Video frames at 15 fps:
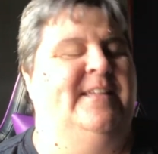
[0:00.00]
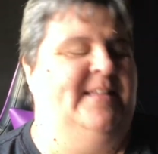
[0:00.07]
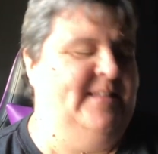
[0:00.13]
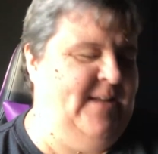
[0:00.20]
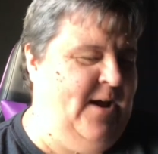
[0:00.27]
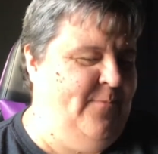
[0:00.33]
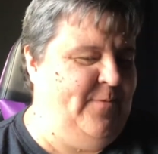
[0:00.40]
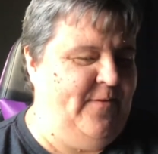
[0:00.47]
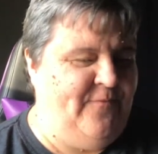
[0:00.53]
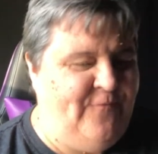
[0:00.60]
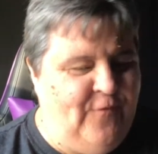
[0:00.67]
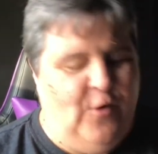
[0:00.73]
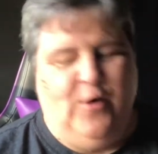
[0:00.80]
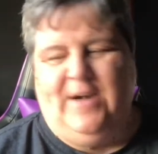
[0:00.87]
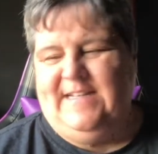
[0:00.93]
Number
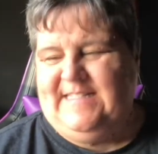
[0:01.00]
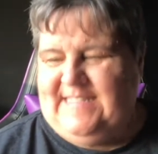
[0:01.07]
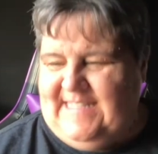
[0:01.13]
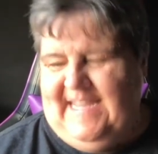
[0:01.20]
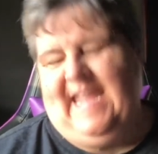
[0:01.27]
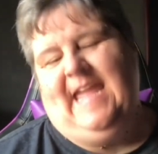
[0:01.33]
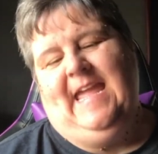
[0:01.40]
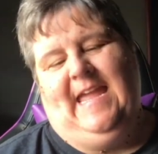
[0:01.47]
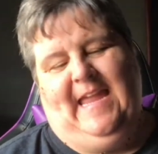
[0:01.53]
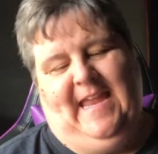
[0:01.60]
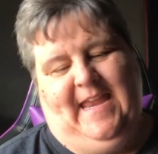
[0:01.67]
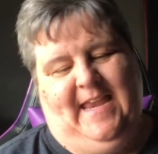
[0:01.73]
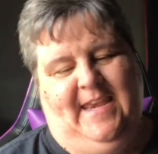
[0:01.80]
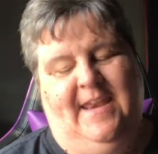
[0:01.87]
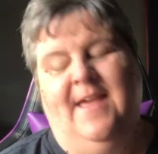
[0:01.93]

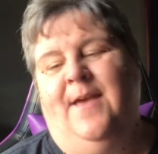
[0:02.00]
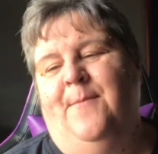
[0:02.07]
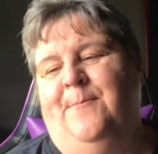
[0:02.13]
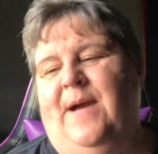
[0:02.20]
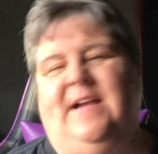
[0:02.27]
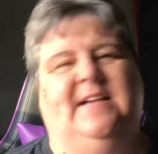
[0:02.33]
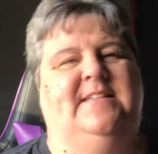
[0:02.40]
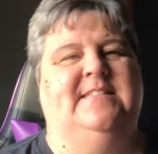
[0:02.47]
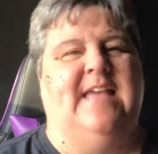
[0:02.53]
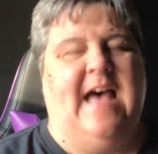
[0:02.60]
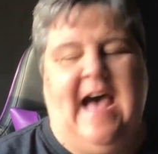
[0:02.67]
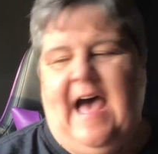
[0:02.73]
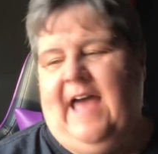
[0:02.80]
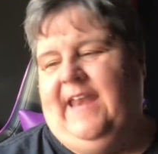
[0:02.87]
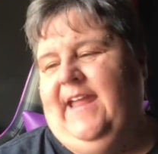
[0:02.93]
14! Becca's
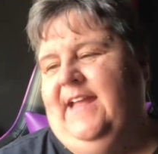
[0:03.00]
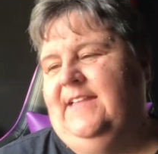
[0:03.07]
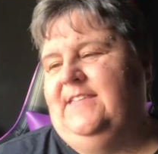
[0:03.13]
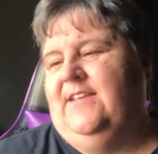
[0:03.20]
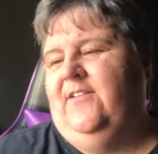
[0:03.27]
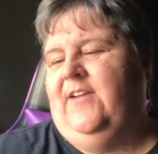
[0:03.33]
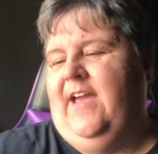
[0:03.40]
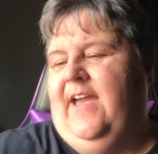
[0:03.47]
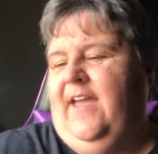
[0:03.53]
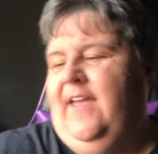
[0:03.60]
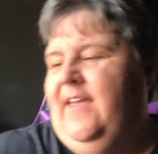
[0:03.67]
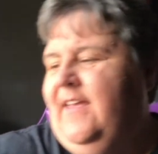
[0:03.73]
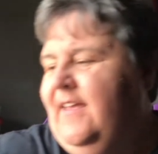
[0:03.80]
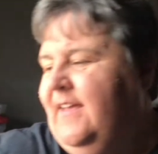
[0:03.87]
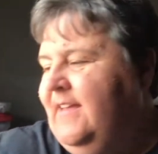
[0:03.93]
on it. Okay,
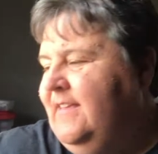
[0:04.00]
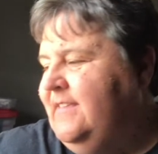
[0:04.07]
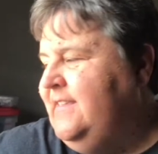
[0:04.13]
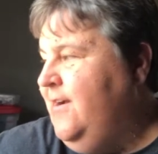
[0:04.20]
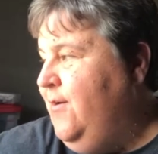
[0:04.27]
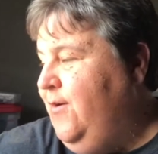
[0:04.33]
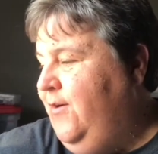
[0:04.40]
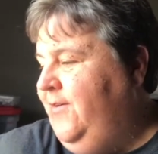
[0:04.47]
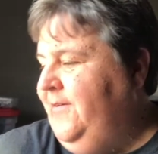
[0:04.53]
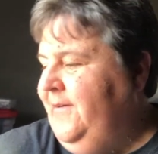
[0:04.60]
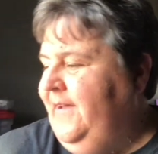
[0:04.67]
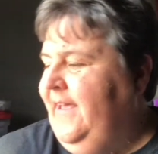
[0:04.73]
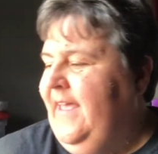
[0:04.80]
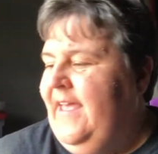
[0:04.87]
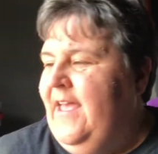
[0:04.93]
so
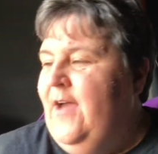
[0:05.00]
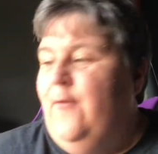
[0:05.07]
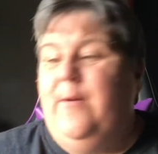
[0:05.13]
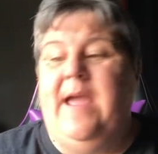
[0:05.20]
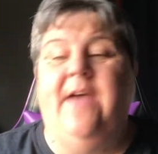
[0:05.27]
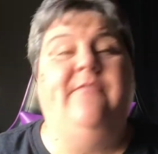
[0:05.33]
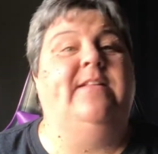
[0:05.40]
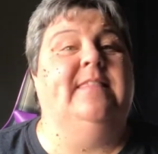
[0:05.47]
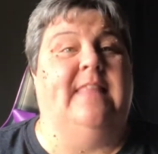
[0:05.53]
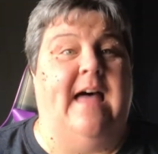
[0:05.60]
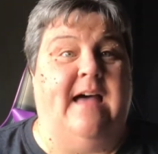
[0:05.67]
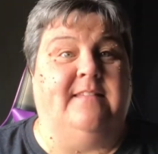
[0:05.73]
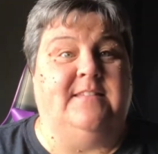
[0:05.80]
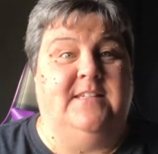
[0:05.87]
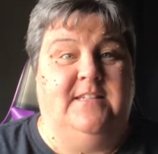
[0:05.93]
we have a
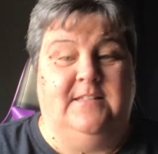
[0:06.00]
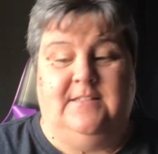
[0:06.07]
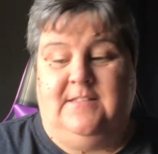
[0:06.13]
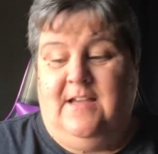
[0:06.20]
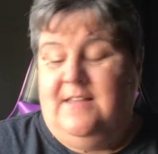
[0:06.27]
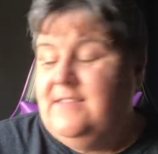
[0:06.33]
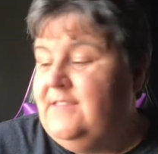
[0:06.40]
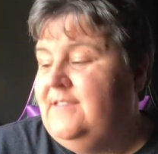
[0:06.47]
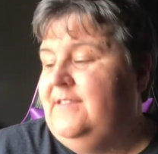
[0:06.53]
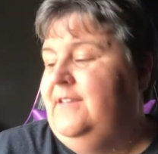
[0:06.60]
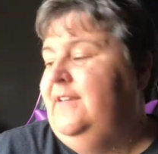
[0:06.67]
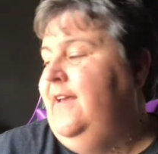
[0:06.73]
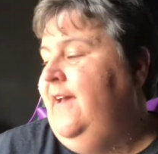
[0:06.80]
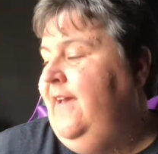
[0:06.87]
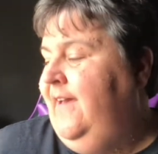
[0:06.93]
lot to discuss
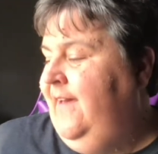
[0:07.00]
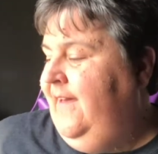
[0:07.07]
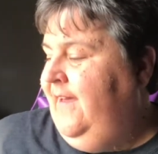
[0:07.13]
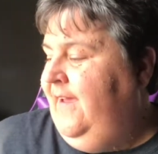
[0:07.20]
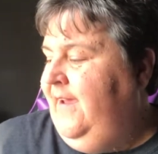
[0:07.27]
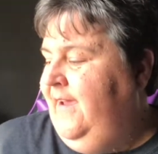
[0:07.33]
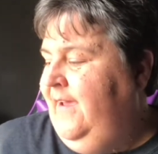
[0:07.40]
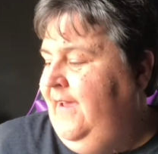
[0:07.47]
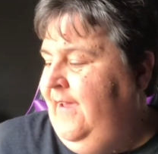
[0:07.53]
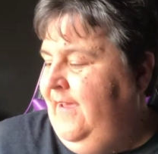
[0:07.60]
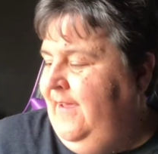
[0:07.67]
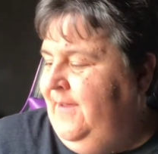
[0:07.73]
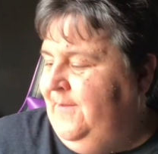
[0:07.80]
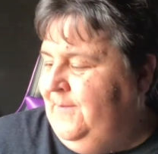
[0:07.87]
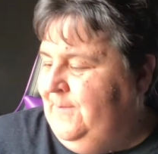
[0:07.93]
today.
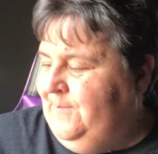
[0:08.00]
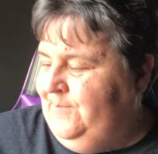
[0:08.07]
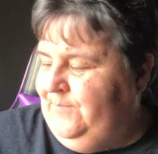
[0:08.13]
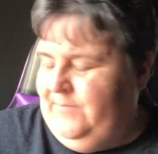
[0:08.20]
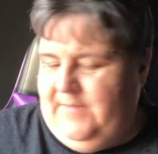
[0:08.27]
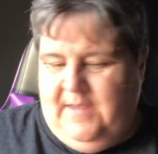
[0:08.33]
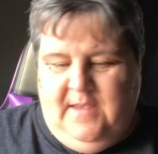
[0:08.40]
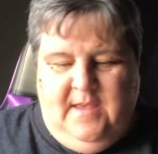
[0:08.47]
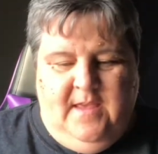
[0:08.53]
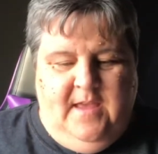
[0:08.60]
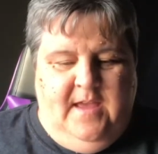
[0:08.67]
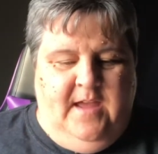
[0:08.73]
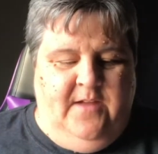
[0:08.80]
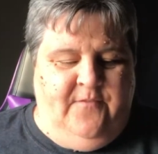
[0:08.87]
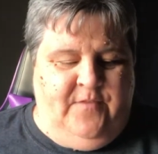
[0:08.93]

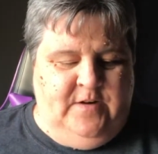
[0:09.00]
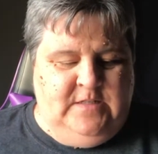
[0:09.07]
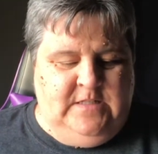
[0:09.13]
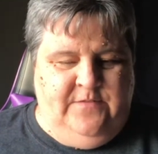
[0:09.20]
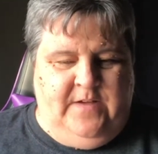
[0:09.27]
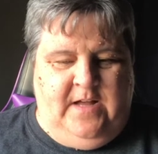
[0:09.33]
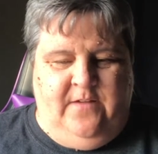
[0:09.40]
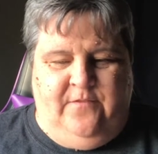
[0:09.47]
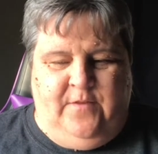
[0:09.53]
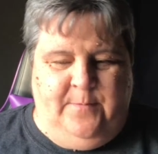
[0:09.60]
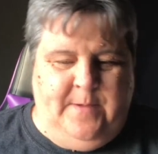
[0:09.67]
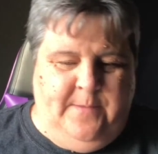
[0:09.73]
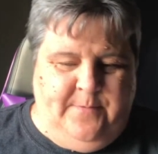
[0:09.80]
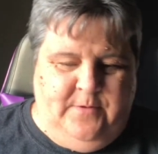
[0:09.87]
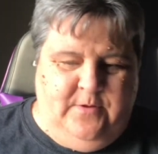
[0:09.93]
And first of all, for
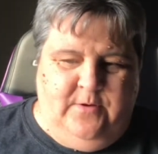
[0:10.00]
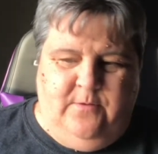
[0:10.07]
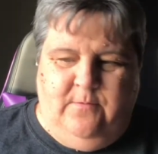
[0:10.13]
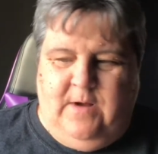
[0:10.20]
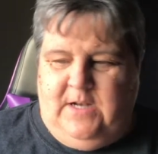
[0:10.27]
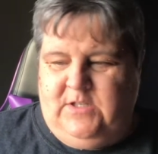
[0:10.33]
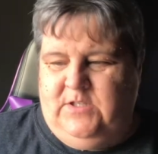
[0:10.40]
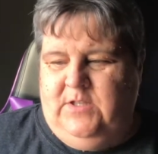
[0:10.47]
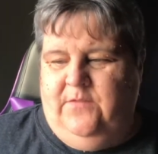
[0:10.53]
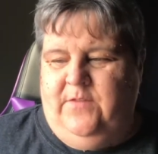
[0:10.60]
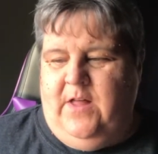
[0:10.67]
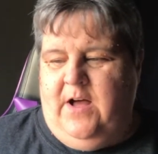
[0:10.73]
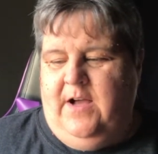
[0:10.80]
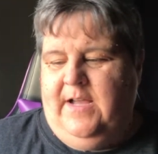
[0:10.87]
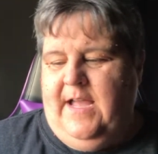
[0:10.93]
people who watch the
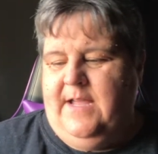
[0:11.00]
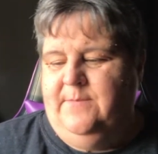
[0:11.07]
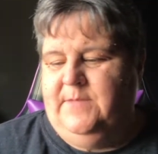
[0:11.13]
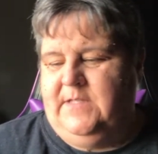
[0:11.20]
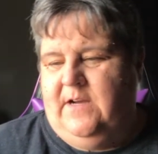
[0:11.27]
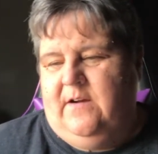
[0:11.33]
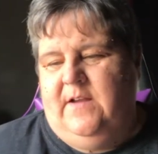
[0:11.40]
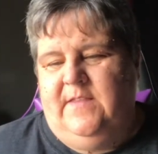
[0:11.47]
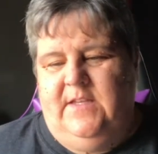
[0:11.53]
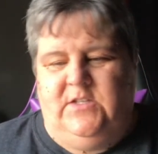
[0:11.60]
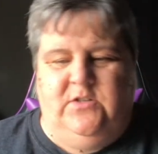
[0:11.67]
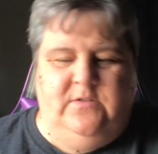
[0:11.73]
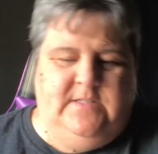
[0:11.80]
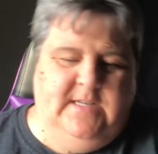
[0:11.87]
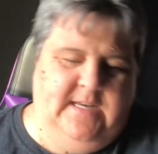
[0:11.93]
vlog, I am sorry that
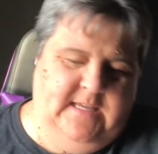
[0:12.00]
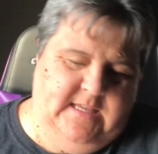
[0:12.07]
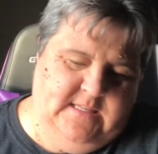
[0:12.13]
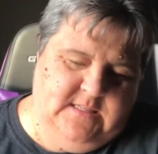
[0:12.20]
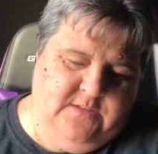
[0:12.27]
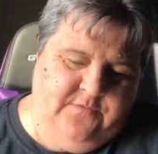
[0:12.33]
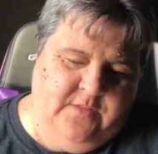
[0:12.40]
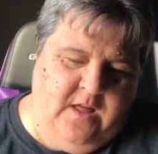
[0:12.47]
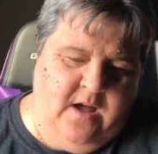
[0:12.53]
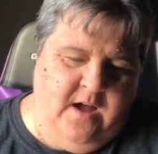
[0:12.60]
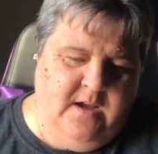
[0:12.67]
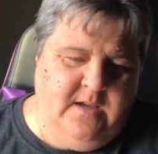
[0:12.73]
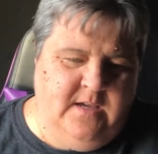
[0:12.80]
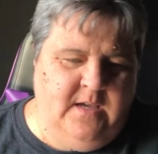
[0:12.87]
you didn't get the vlog.